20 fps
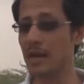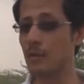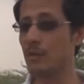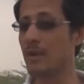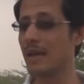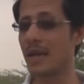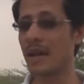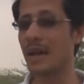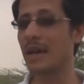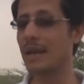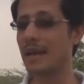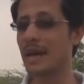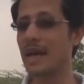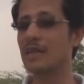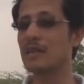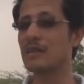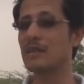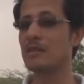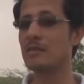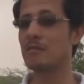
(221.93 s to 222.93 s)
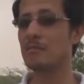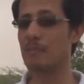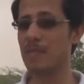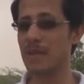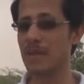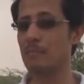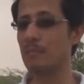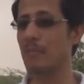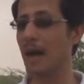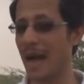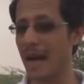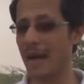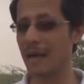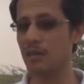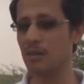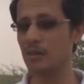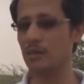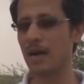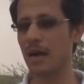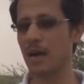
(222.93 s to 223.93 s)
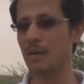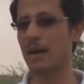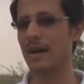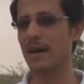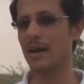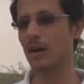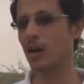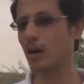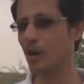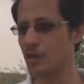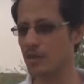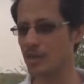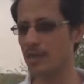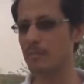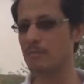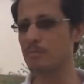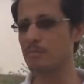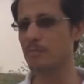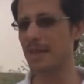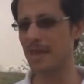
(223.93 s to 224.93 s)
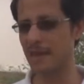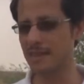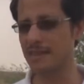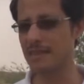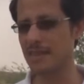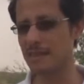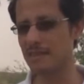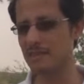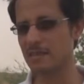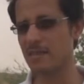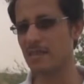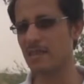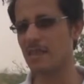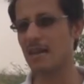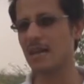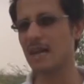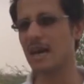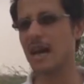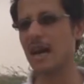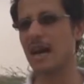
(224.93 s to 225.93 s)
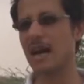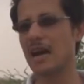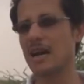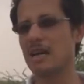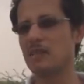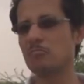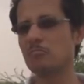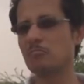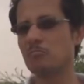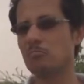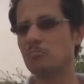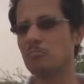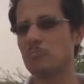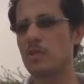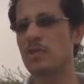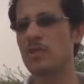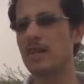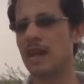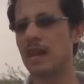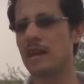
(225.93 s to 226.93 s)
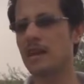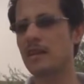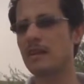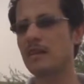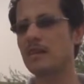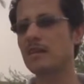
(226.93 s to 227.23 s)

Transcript: We cannot be back to our origin places. Their